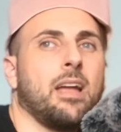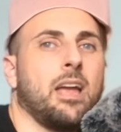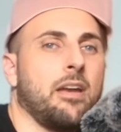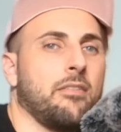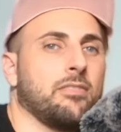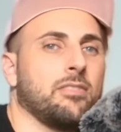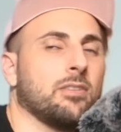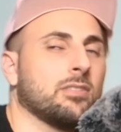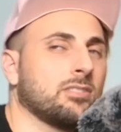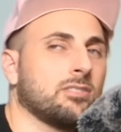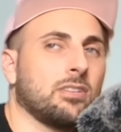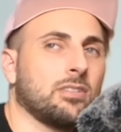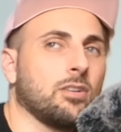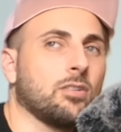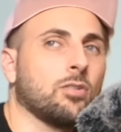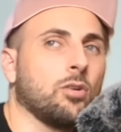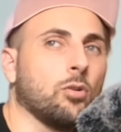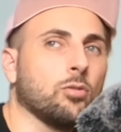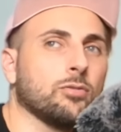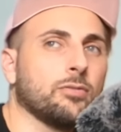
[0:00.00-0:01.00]
Everyone's like
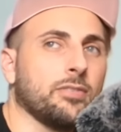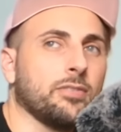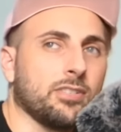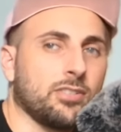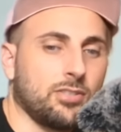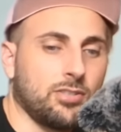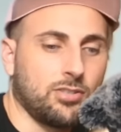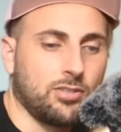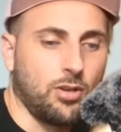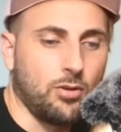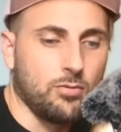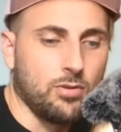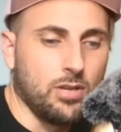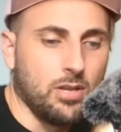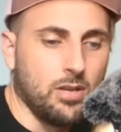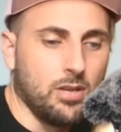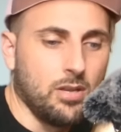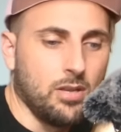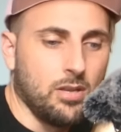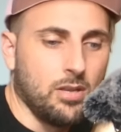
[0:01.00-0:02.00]
a goldfish. So,
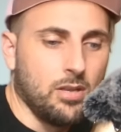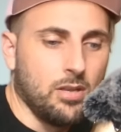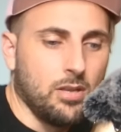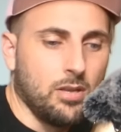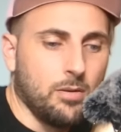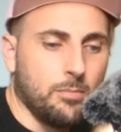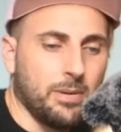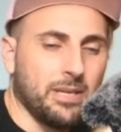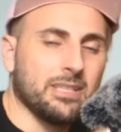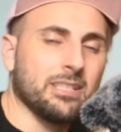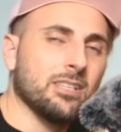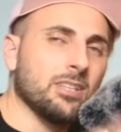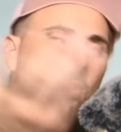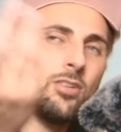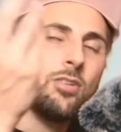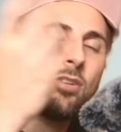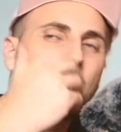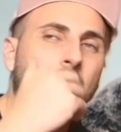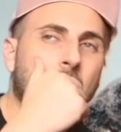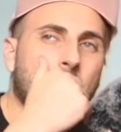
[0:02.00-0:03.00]
but
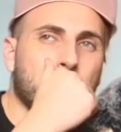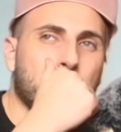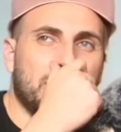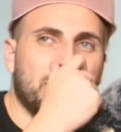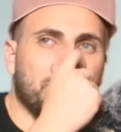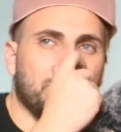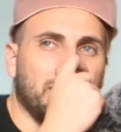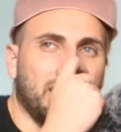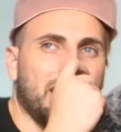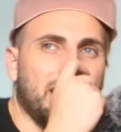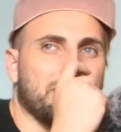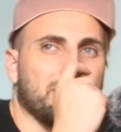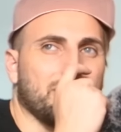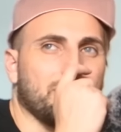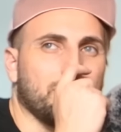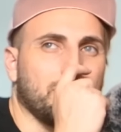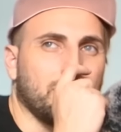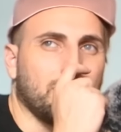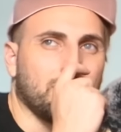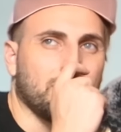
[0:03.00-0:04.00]
you can't really blame
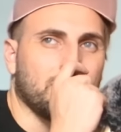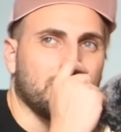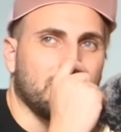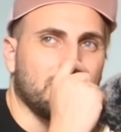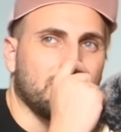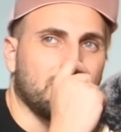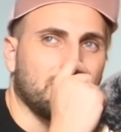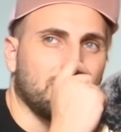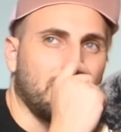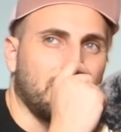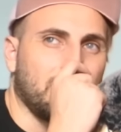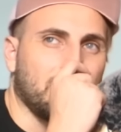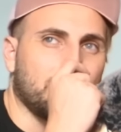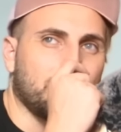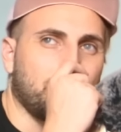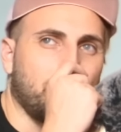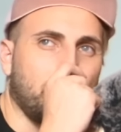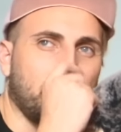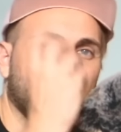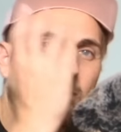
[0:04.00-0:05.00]
them because it's like it's
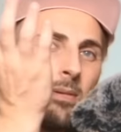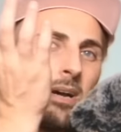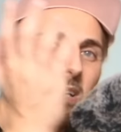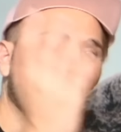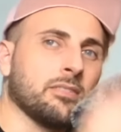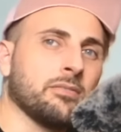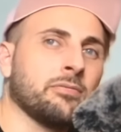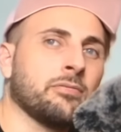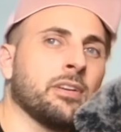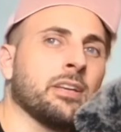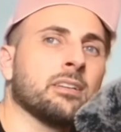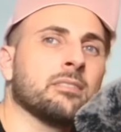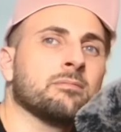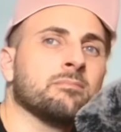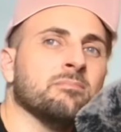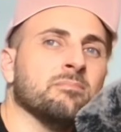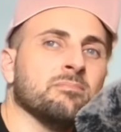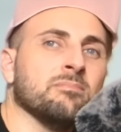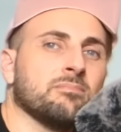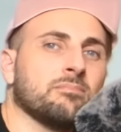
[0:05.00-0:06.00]
product market
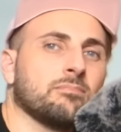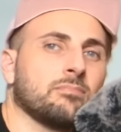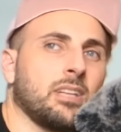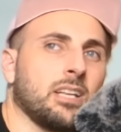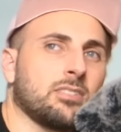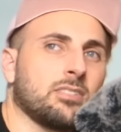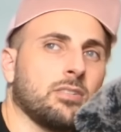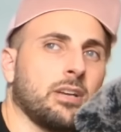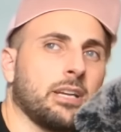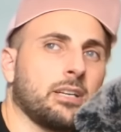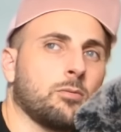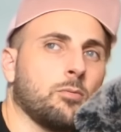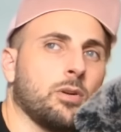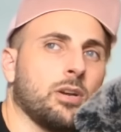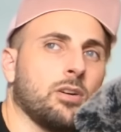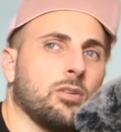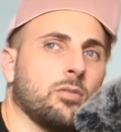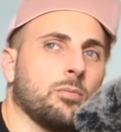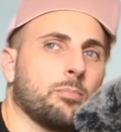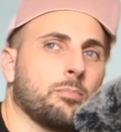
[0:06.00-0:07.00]
fit. It's like,
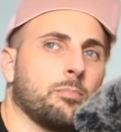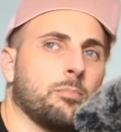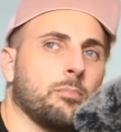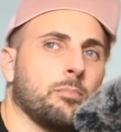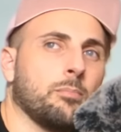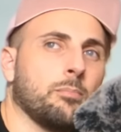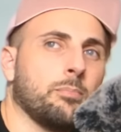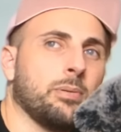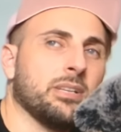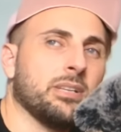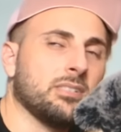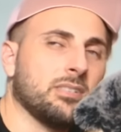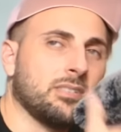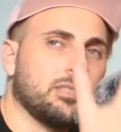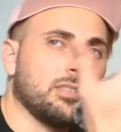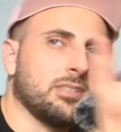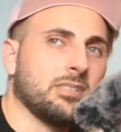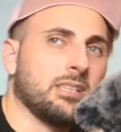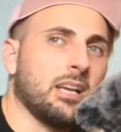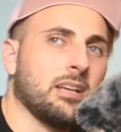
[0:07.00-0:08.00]
well,
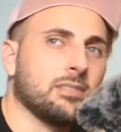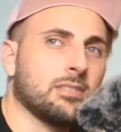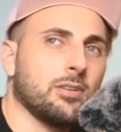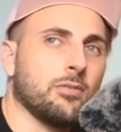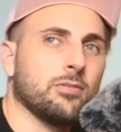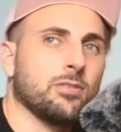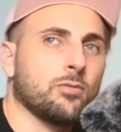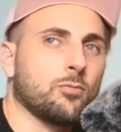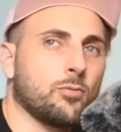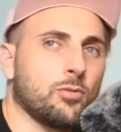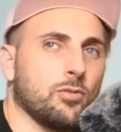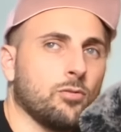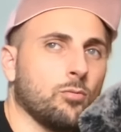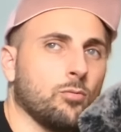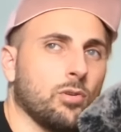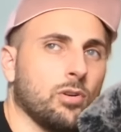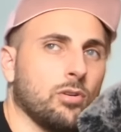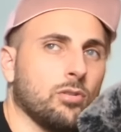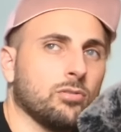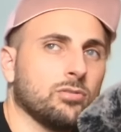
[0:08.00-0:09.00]
businesses out there in the real
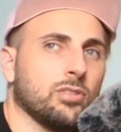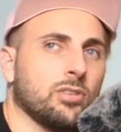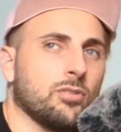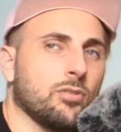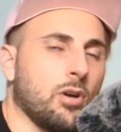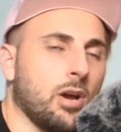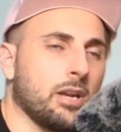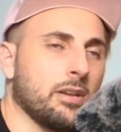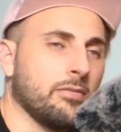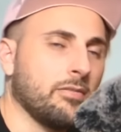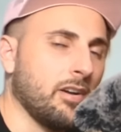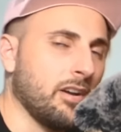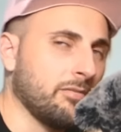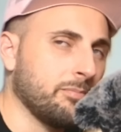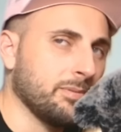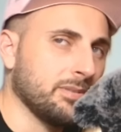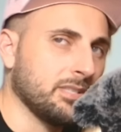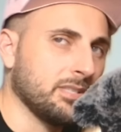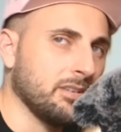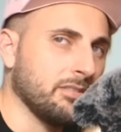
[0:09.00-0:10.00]
world,
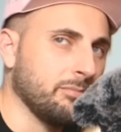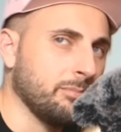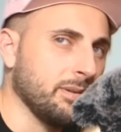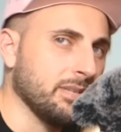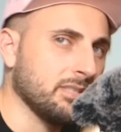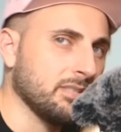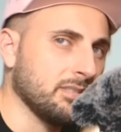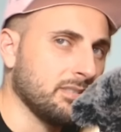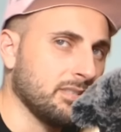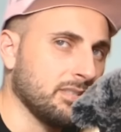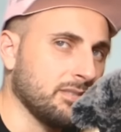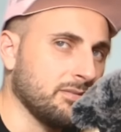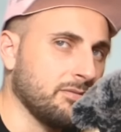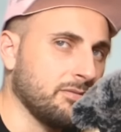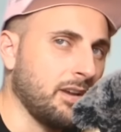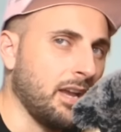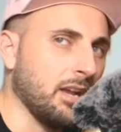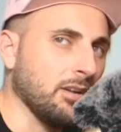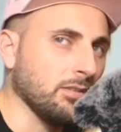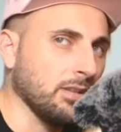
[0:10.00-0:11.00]
95% of businesses
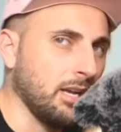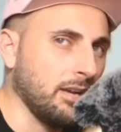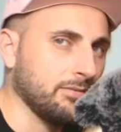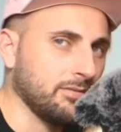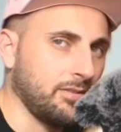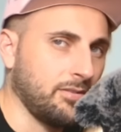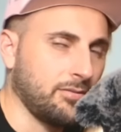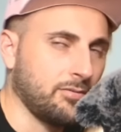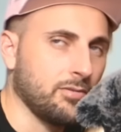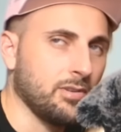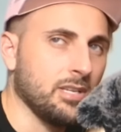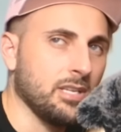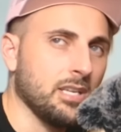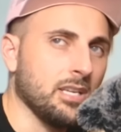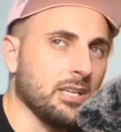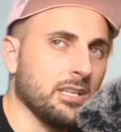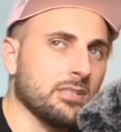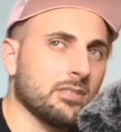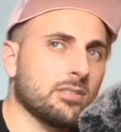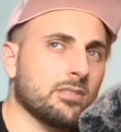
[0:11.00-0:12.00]
fail after 3
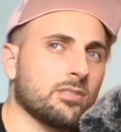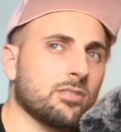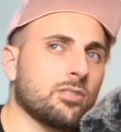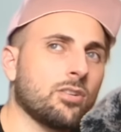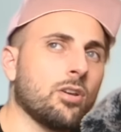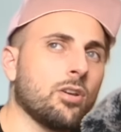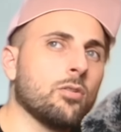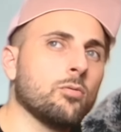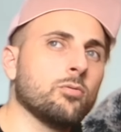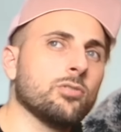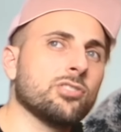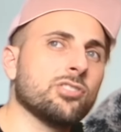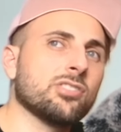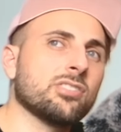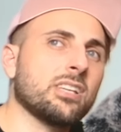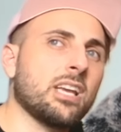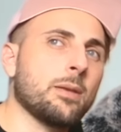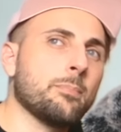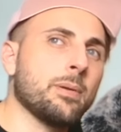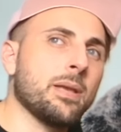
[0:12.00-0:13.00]
years. So would you
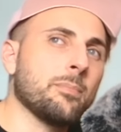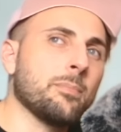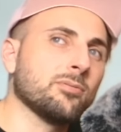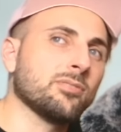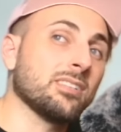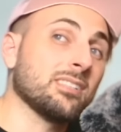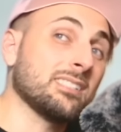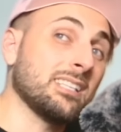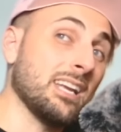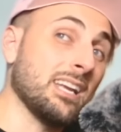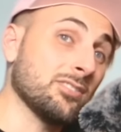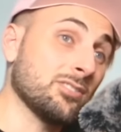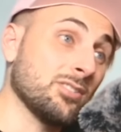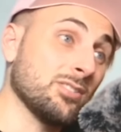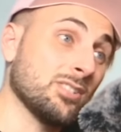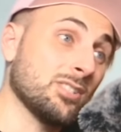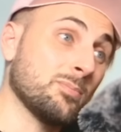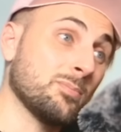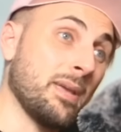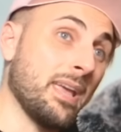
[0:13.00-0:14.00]
say people's
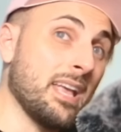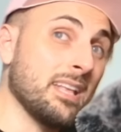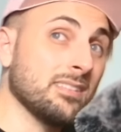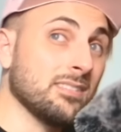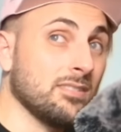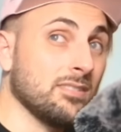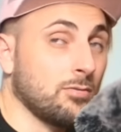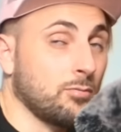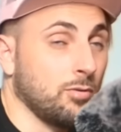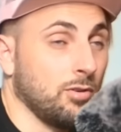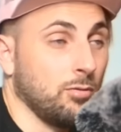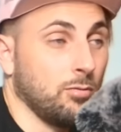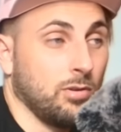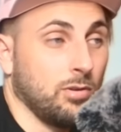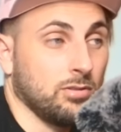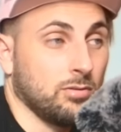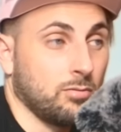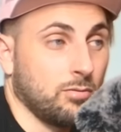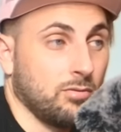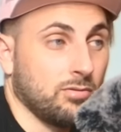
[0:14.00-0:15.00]
attention spans in the real
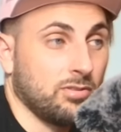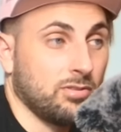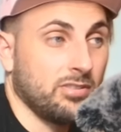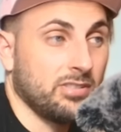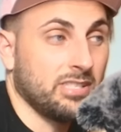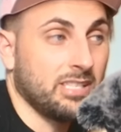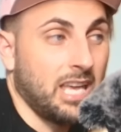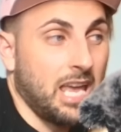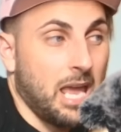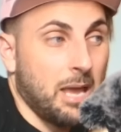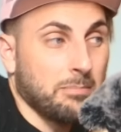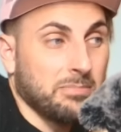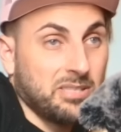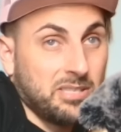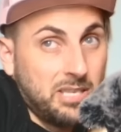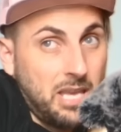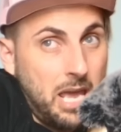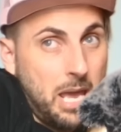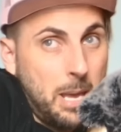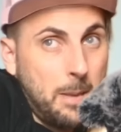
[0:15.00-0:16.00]
world are also
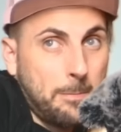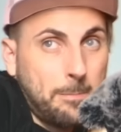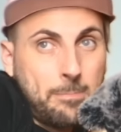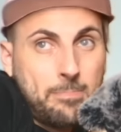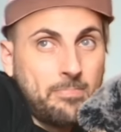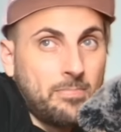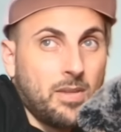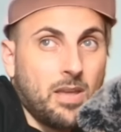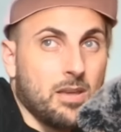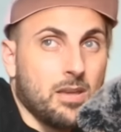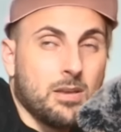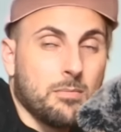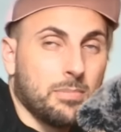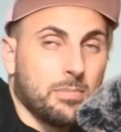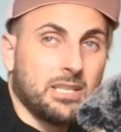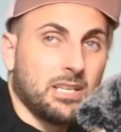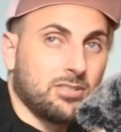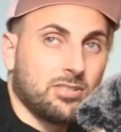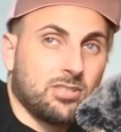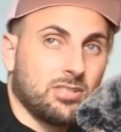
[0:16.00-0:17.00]
scams? Yeah,
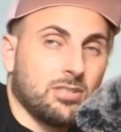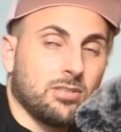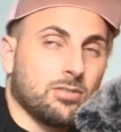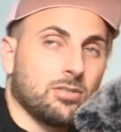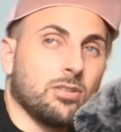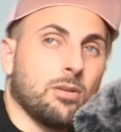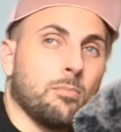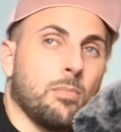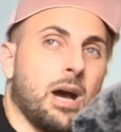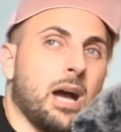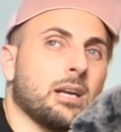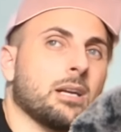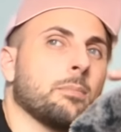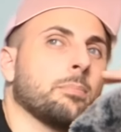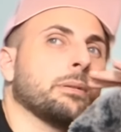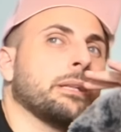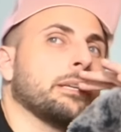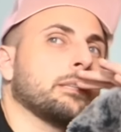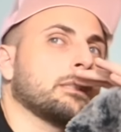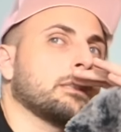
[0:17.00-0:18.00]
but that's just the
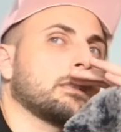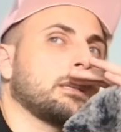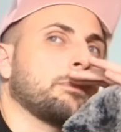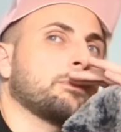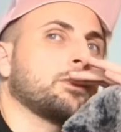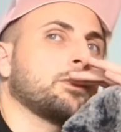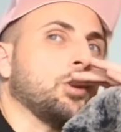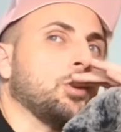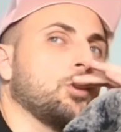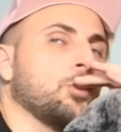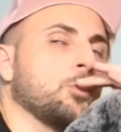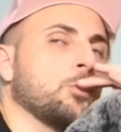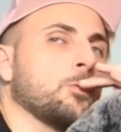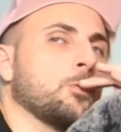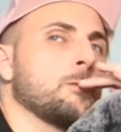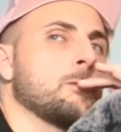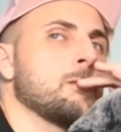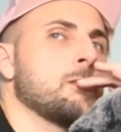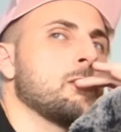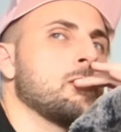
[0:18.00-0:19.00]
marketplace. It's up to
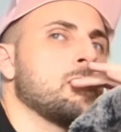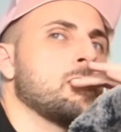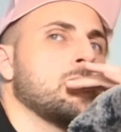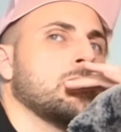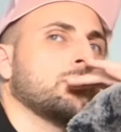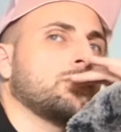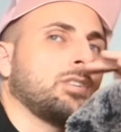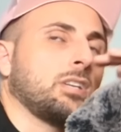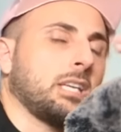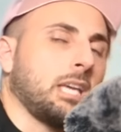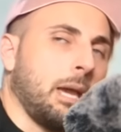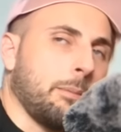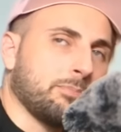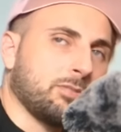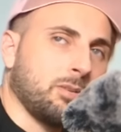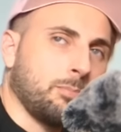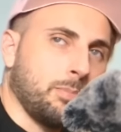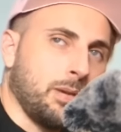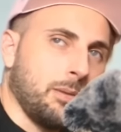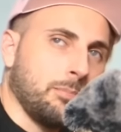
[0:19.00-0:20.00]
you to
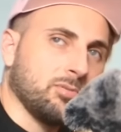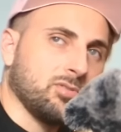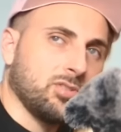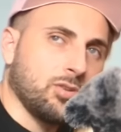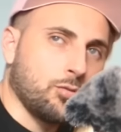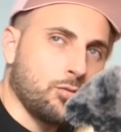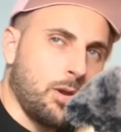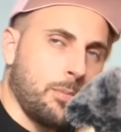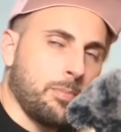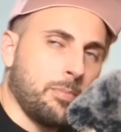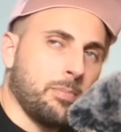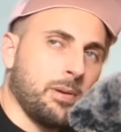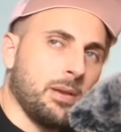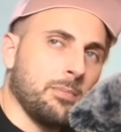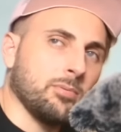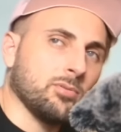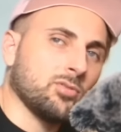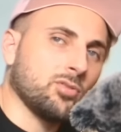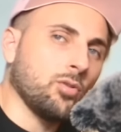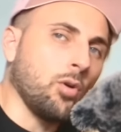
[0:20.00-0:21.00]
capture people, to grip
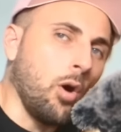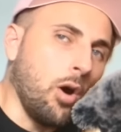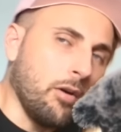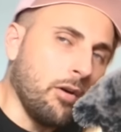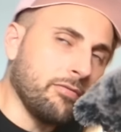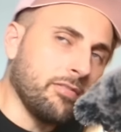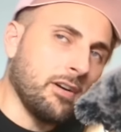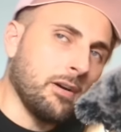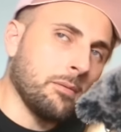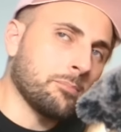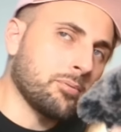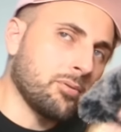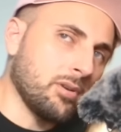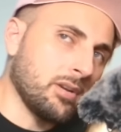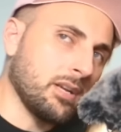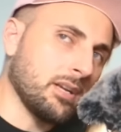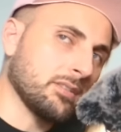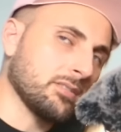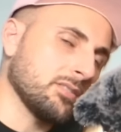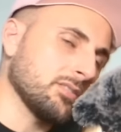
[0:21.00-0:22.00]
people, to offer
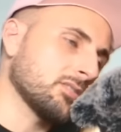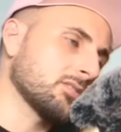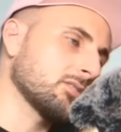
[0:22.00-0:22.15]
products and